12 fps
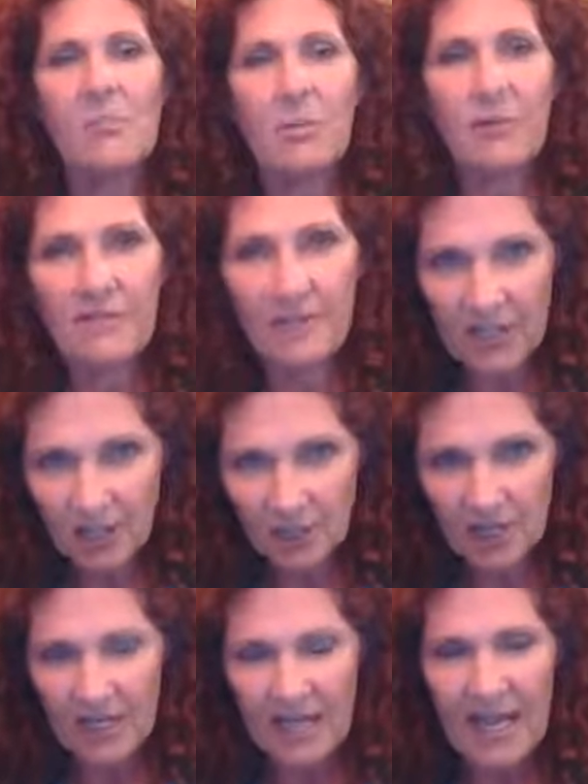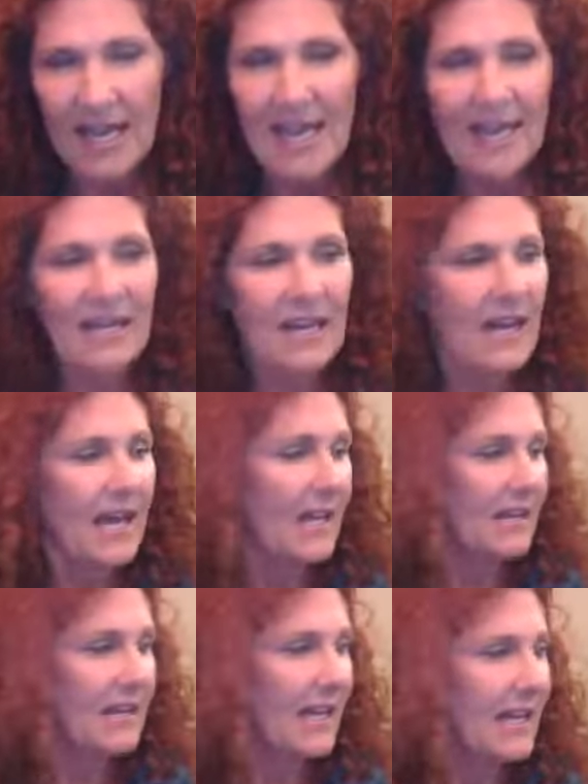prevention and
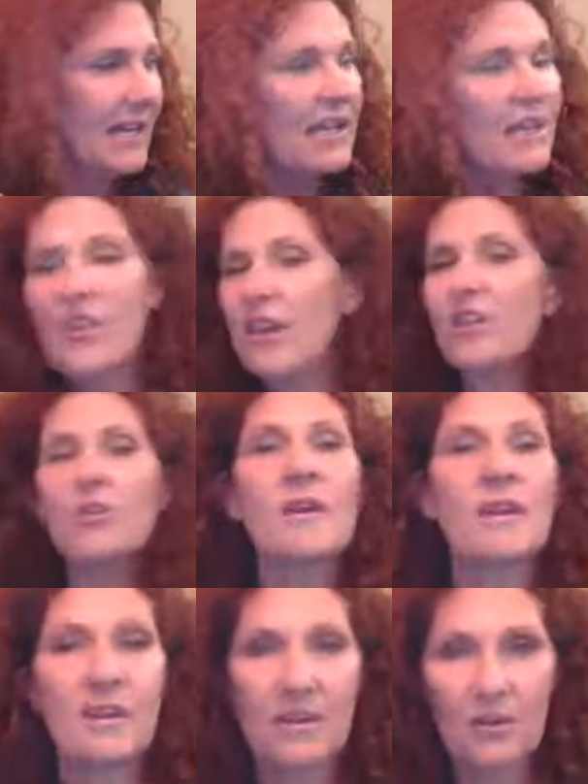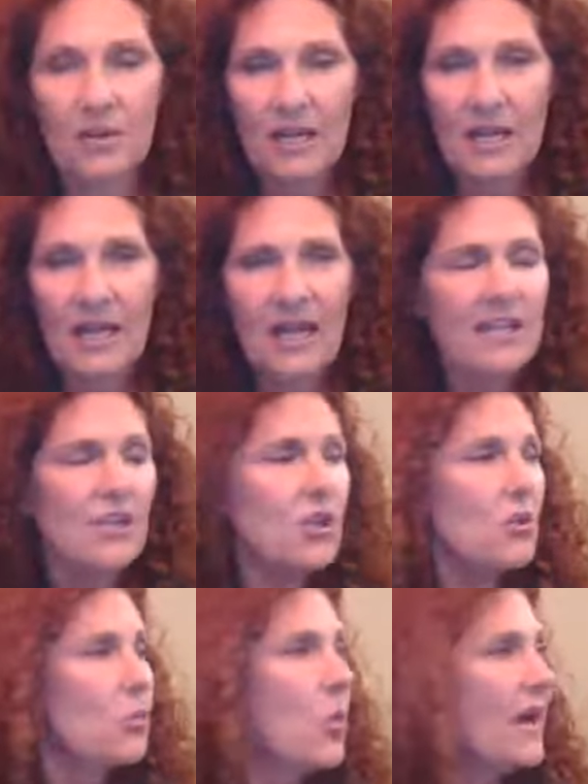and anything you can do eh,
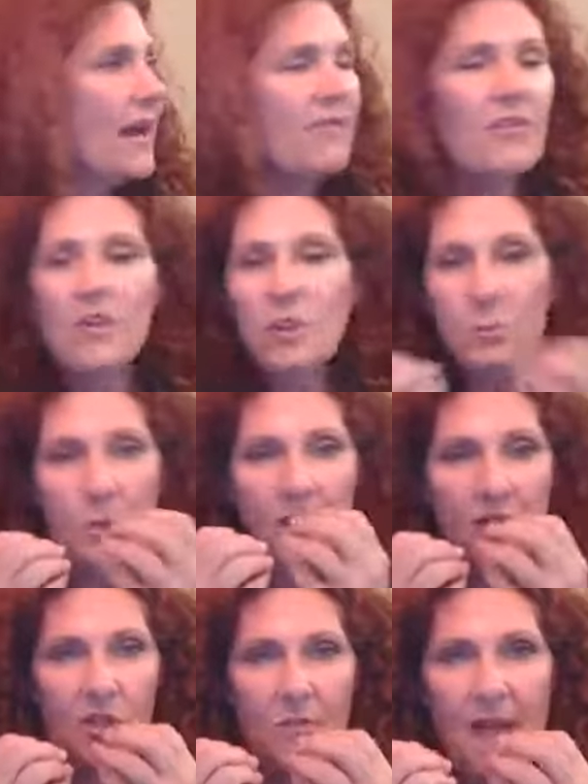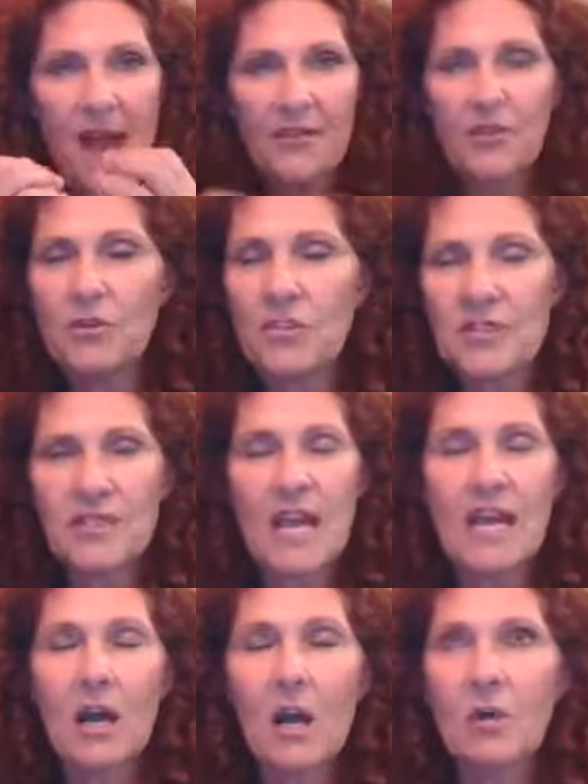you, whatever you put in your mouth you just
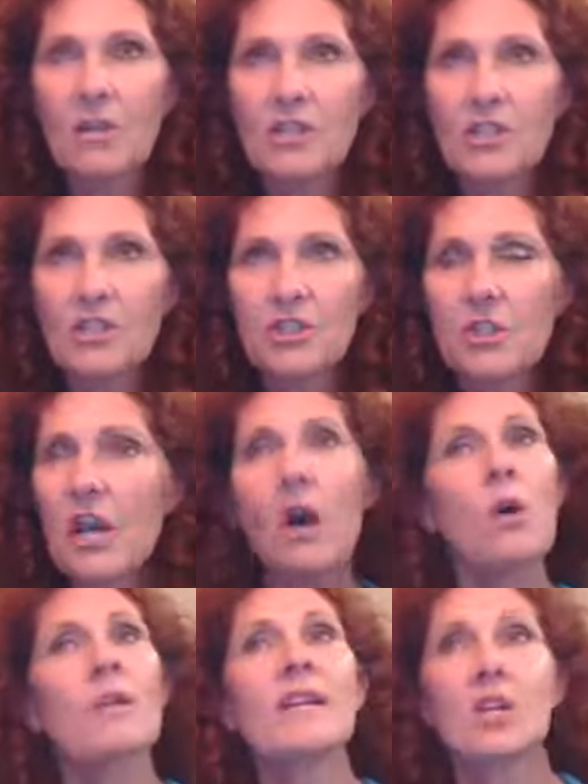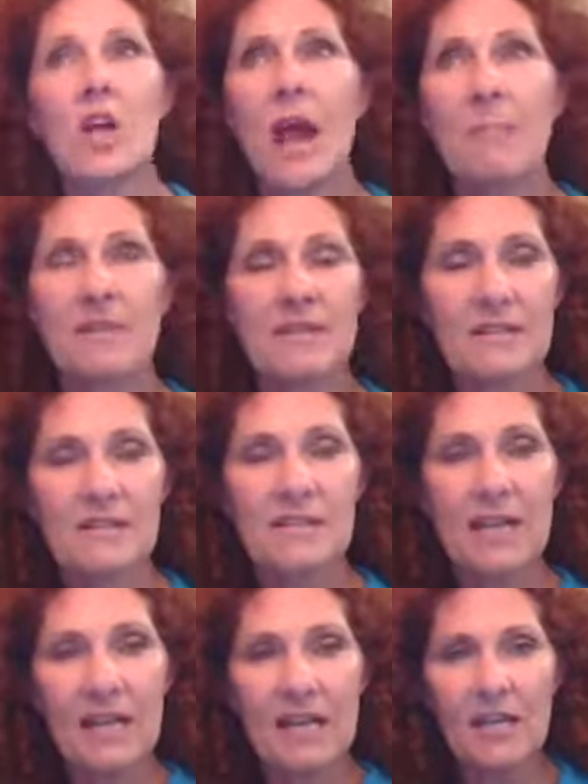say holy sh- holy crap is this
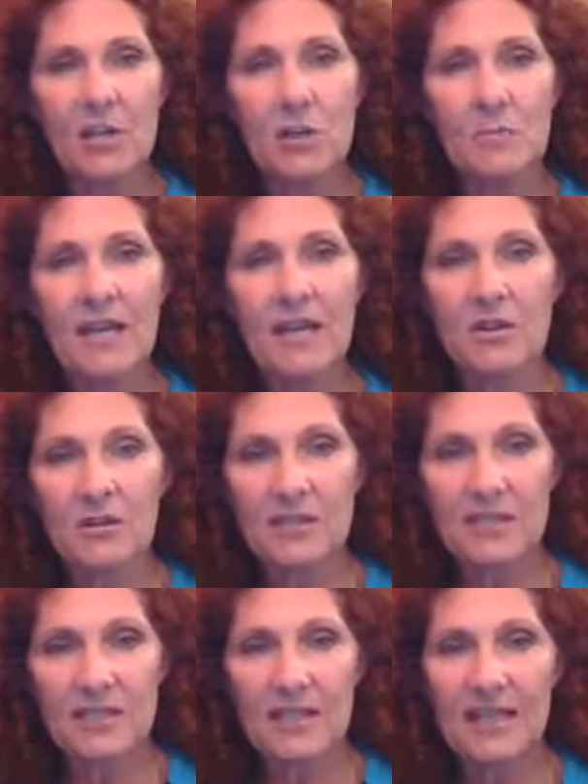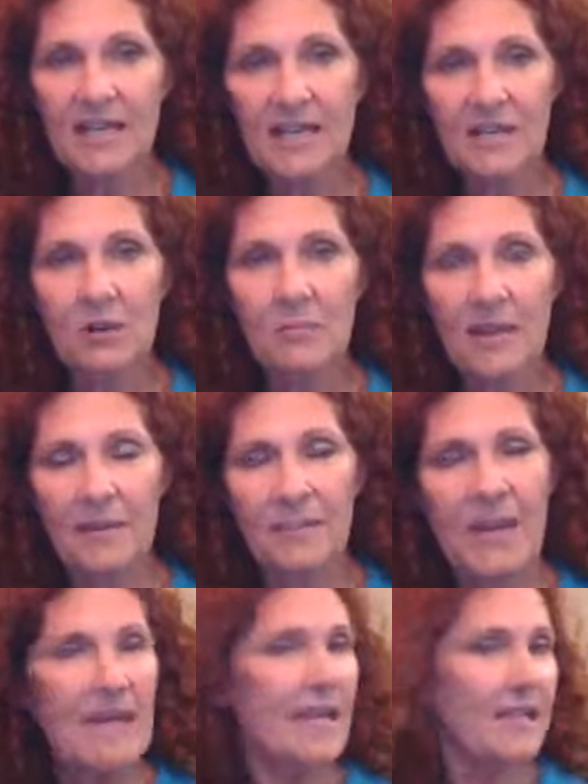going to heal me or is this going to kill me
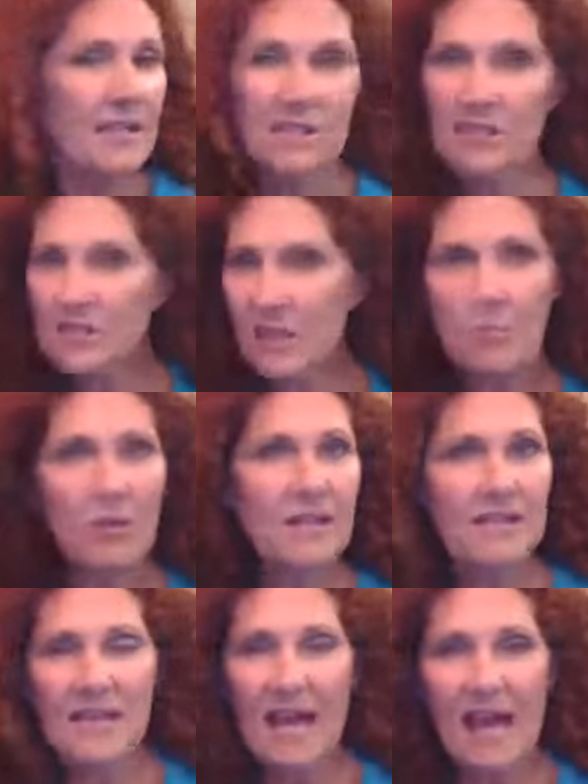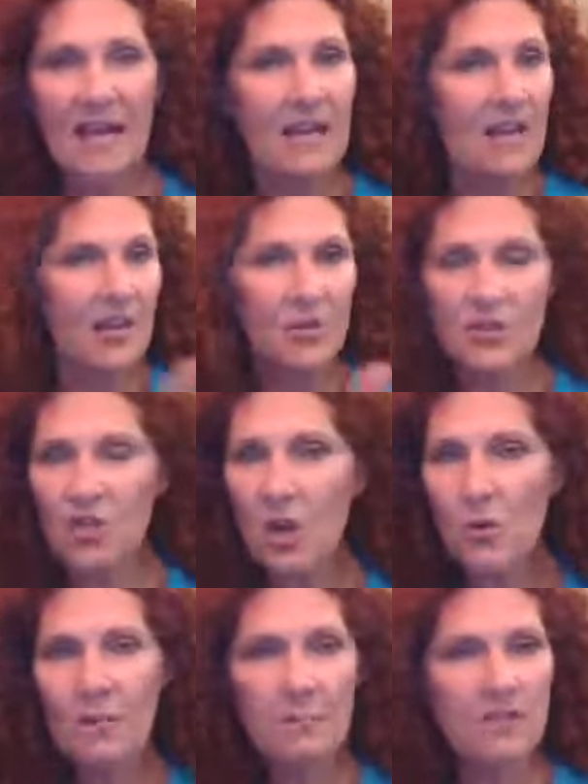it's as simple as that there's
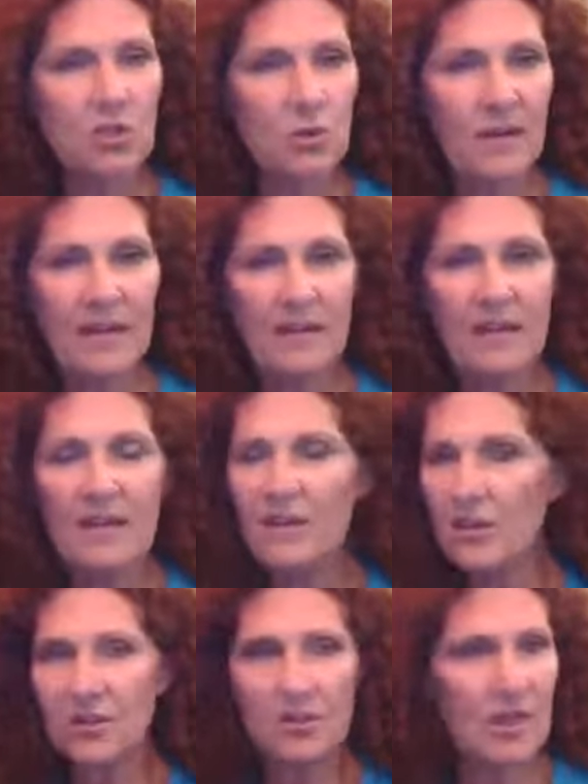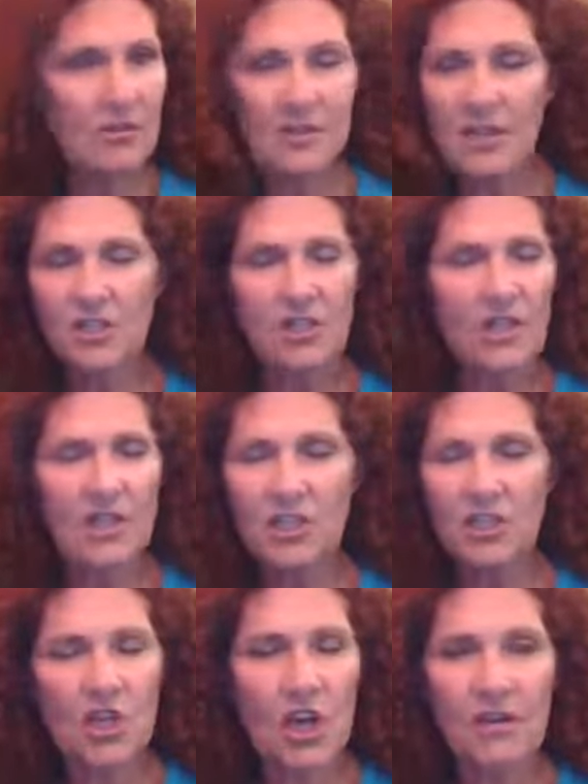no in between there's no such thing
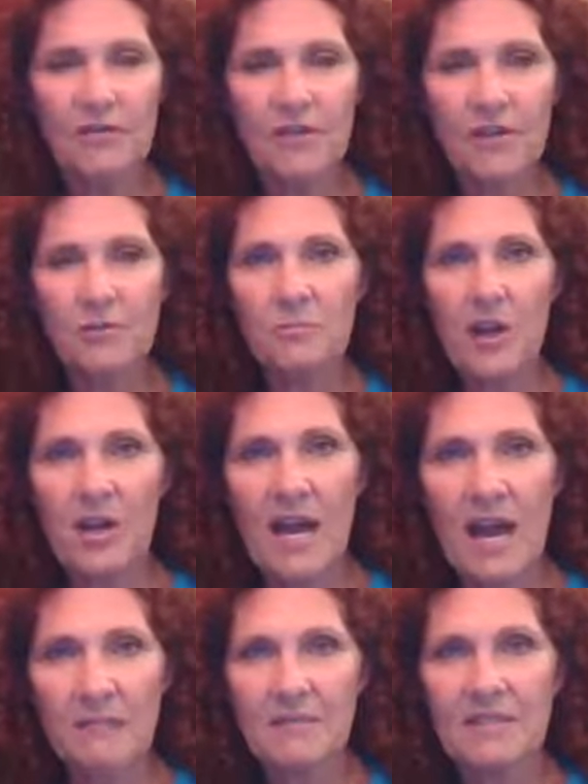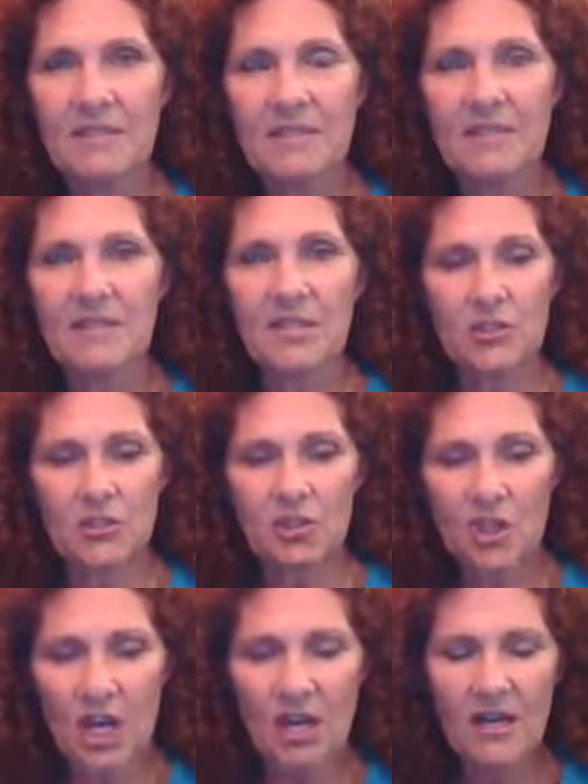as junk food mark hyman says there's
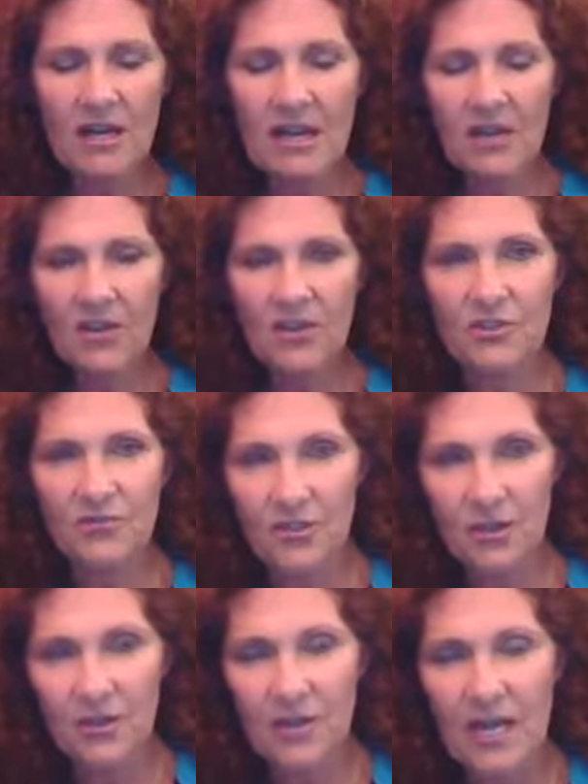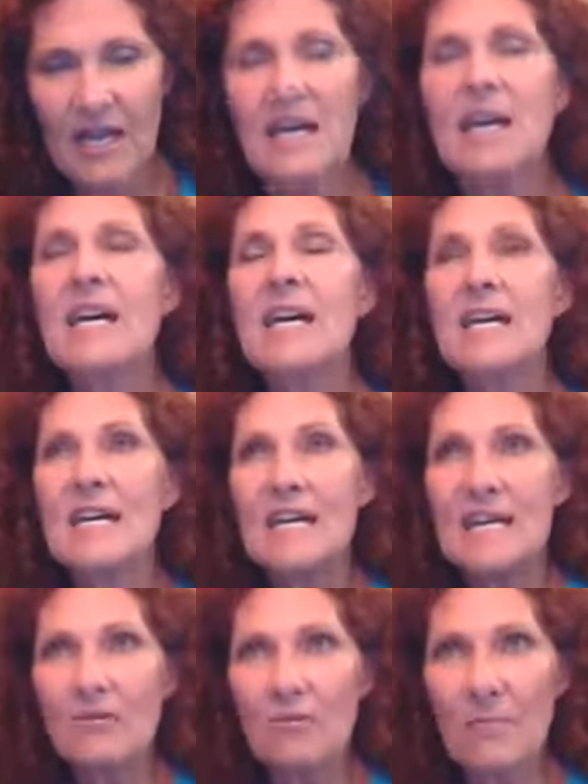junk and there's food
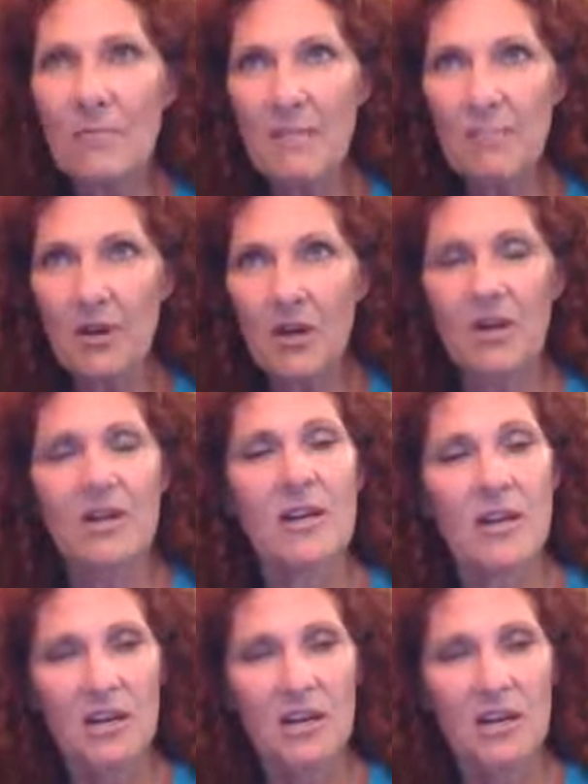remember